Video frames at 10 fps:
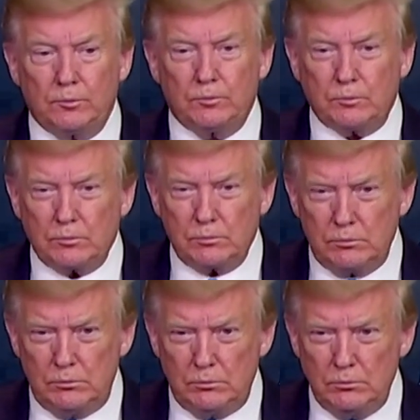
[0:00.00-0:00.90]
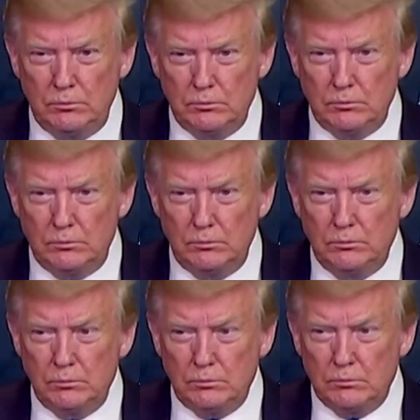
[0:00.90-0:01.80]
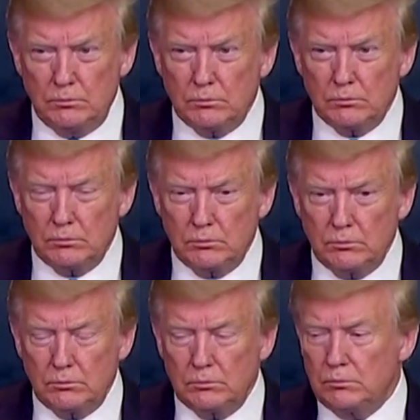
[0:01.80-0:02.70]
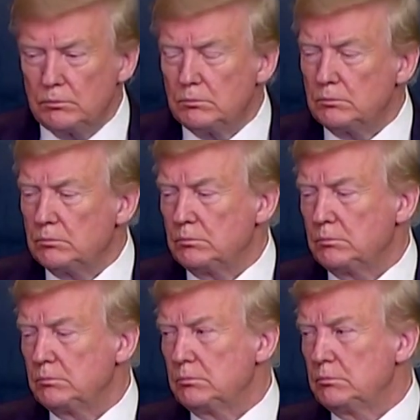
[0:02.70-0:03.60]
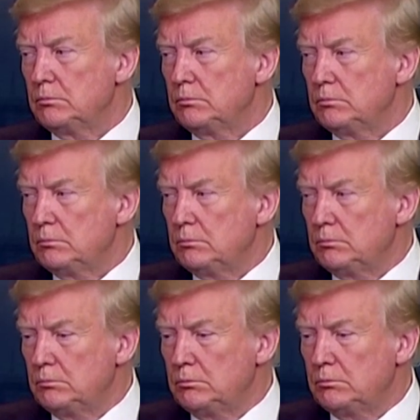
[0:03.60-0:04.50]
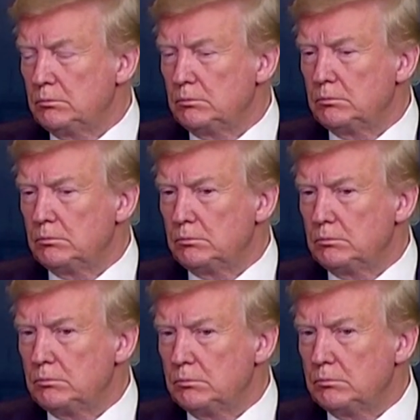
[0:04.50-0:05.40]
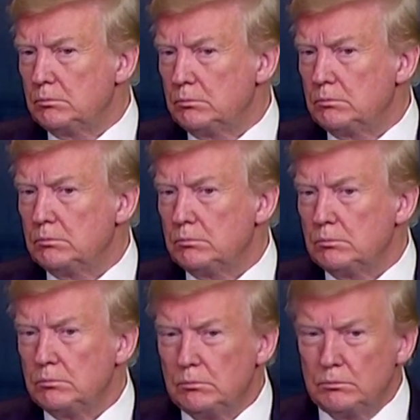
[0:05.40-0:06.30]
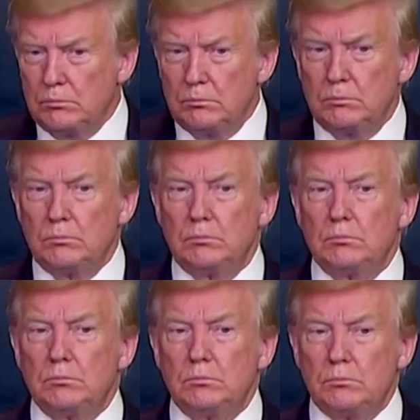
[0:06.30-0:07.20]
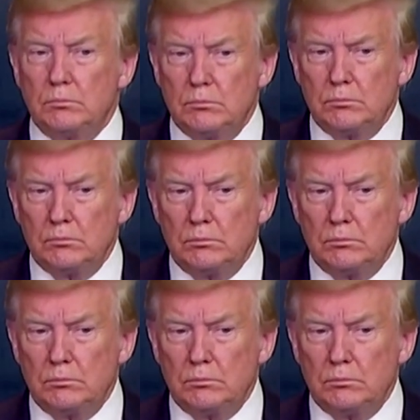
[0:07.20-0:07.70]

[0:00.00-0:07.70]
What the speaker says: This person isn't speaking.